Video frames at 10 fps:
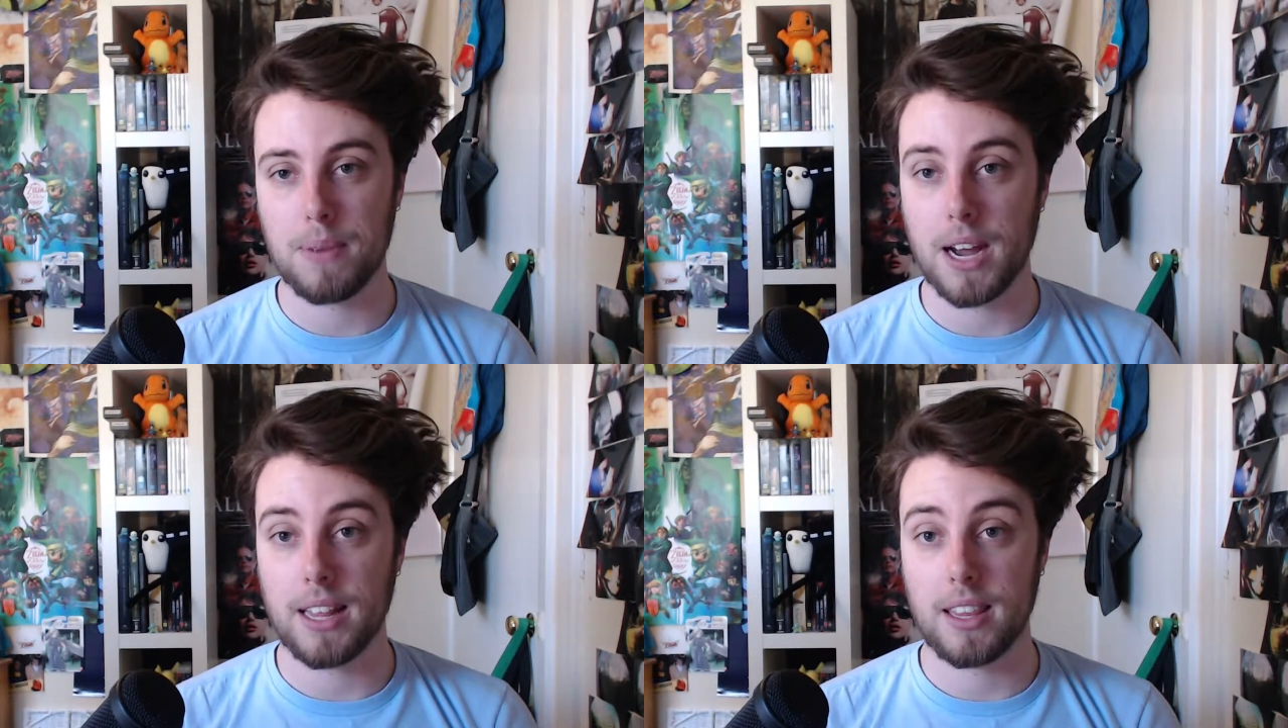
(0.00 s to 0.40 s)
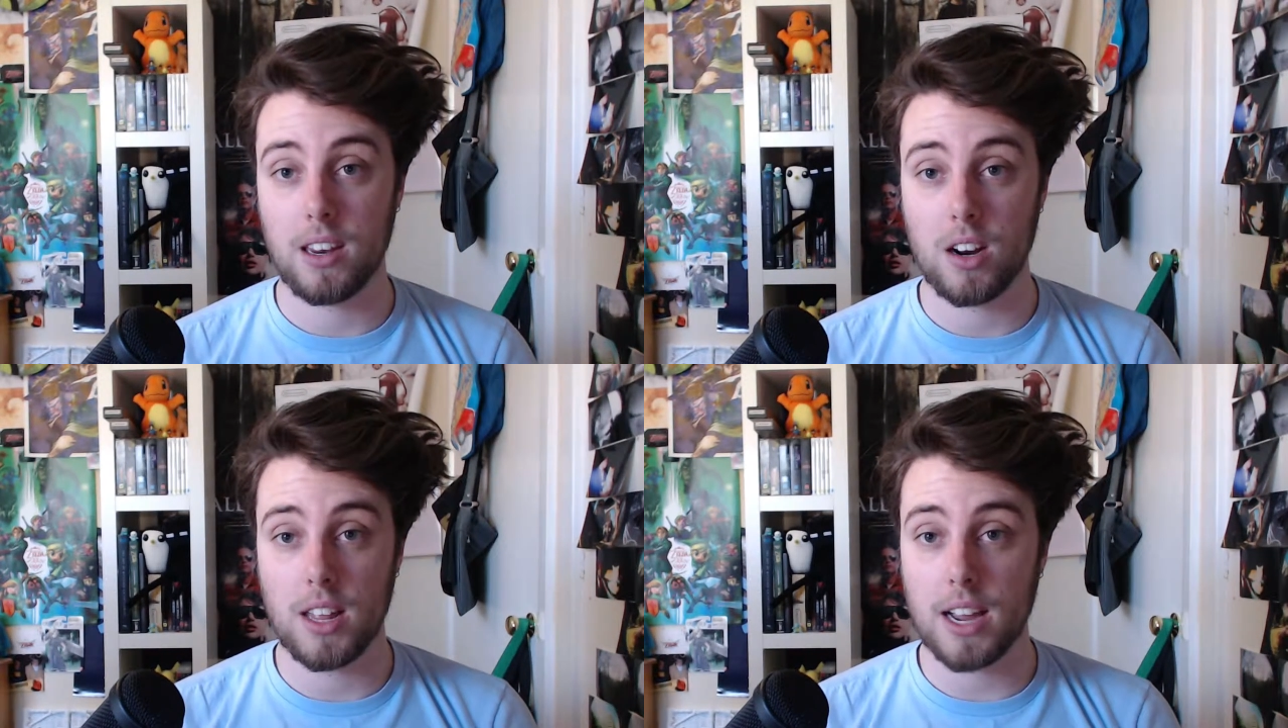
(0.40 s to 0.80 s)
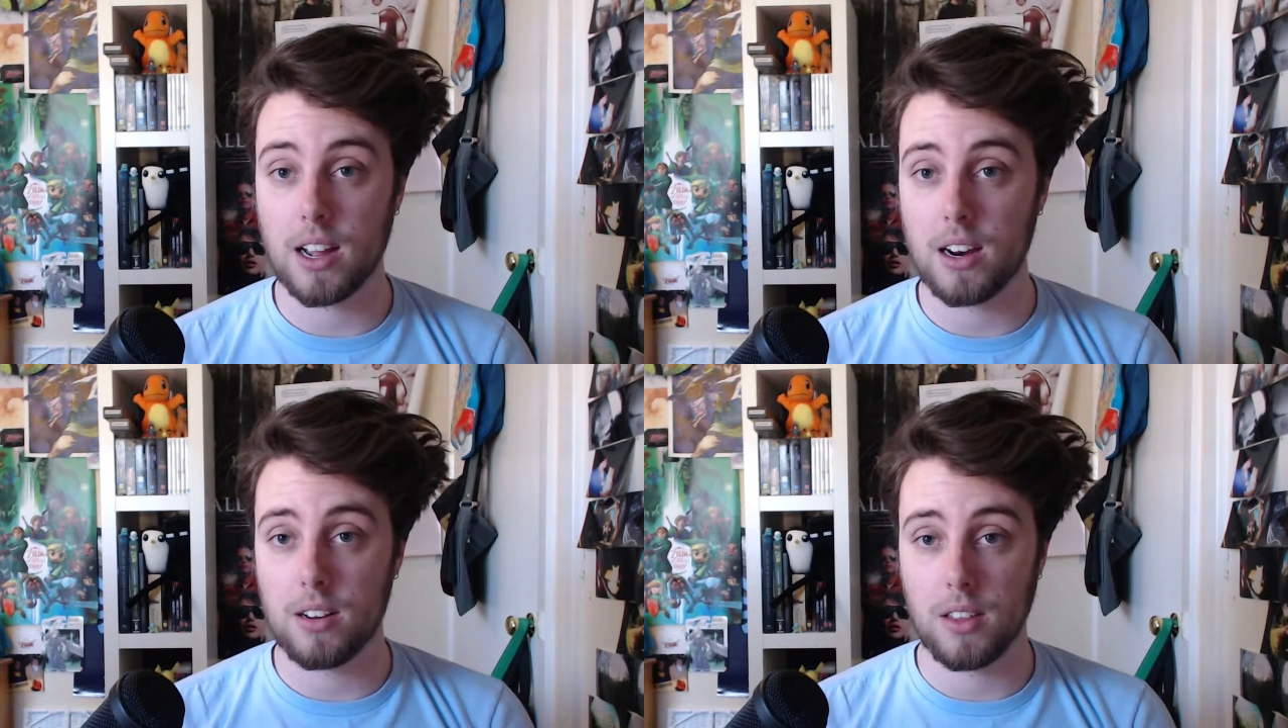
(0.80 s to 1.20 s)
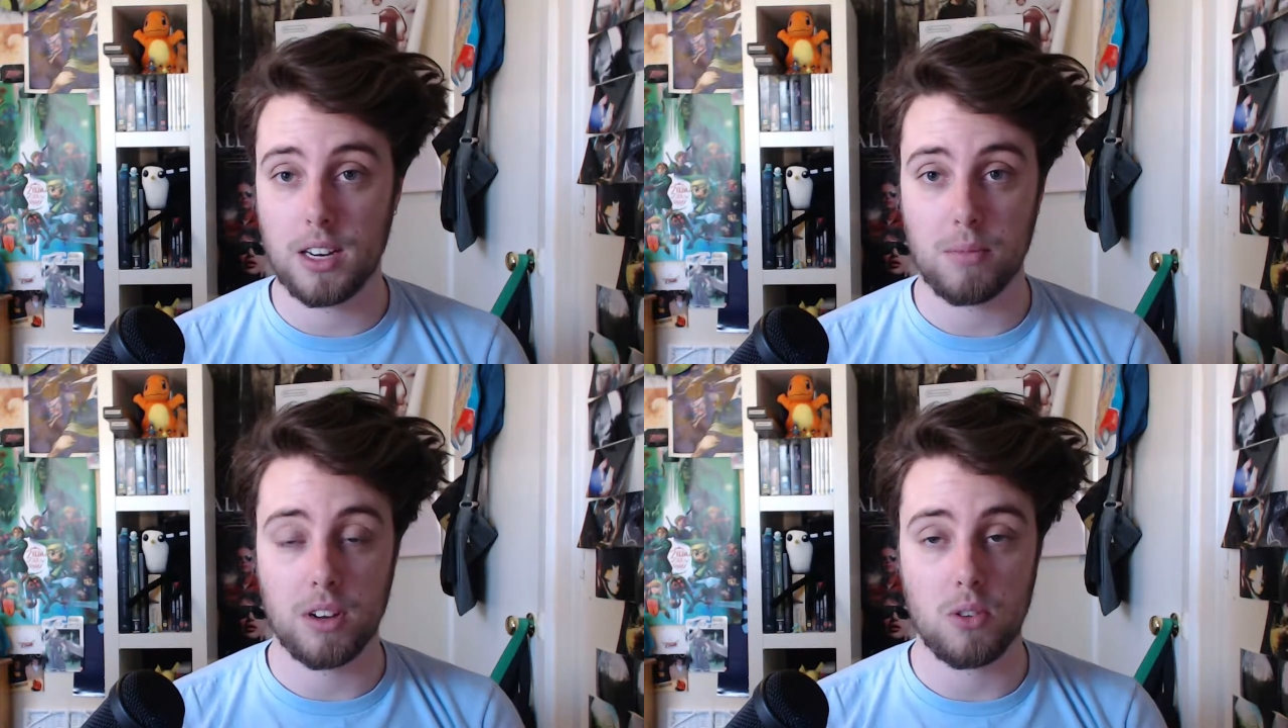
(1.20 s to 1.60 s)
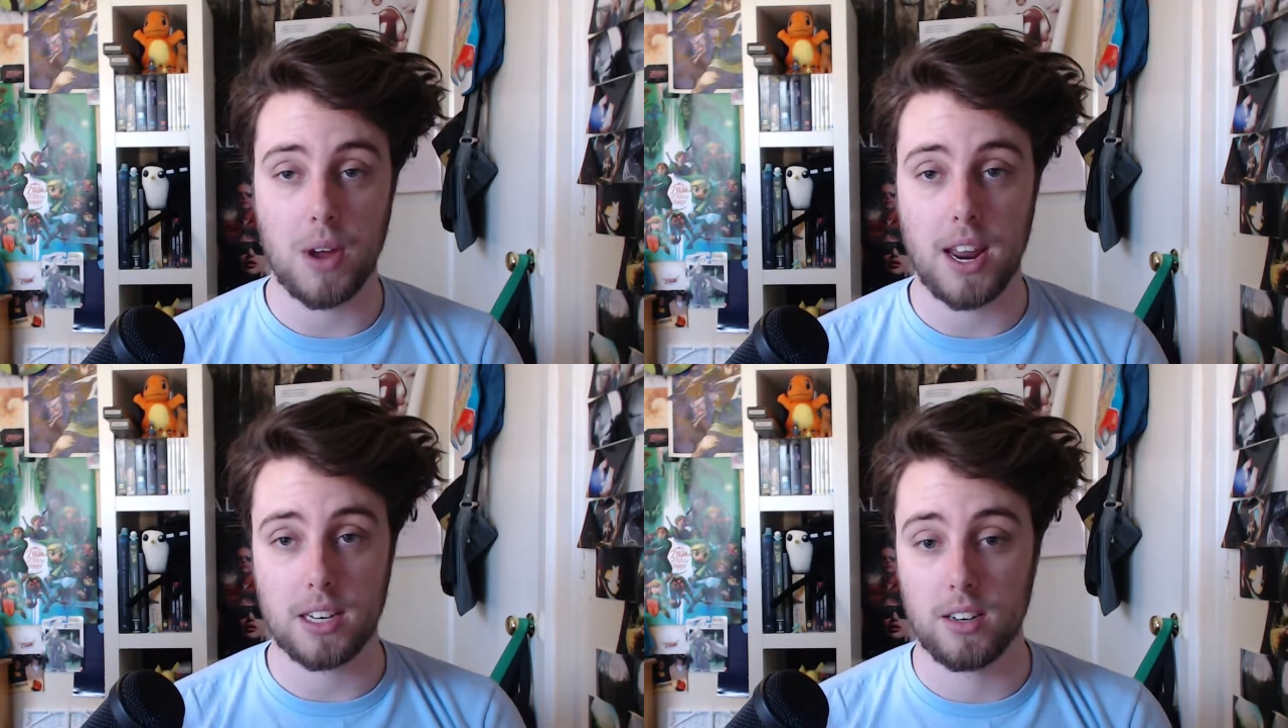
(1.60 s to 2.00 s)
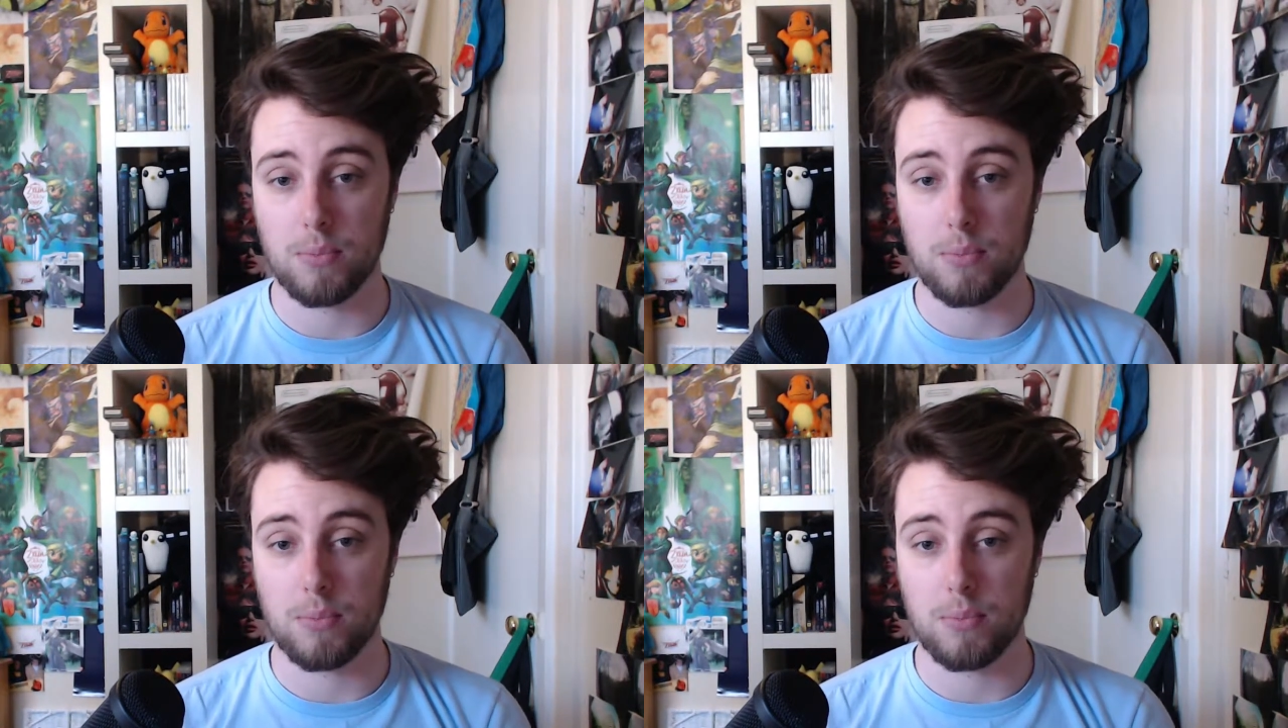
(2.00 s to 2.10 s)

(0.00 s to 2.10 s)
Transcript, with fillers: But you know that kind of leads me on to my next